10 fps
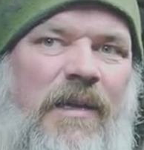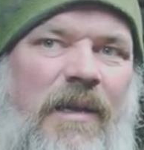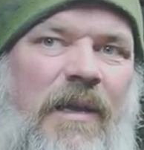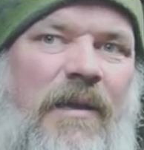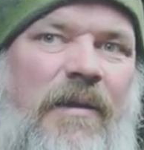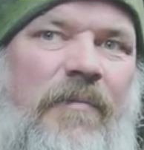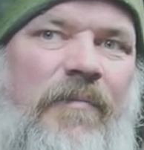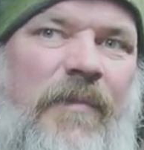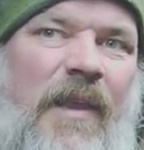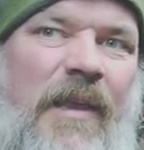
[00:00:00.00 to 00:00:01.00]
Yeah.
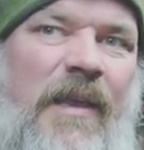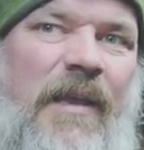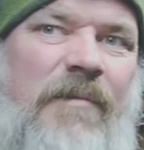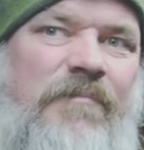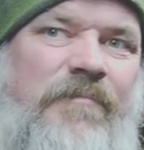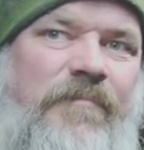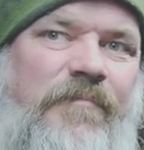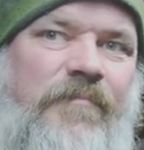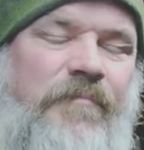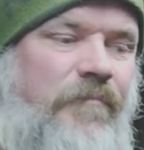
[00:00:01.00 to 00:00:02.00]
Yeah. Where are
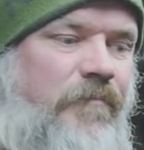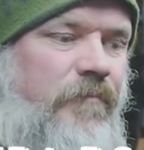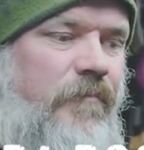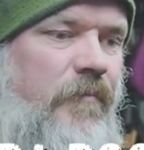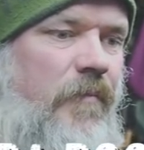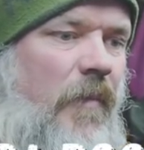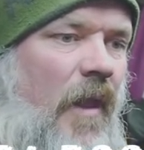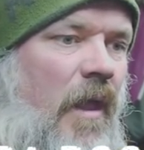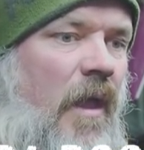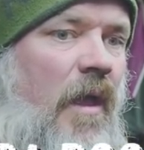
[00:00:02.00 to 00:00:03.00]
we with the door
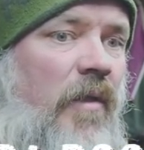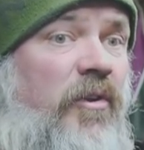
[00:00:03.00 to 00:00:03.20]
project then?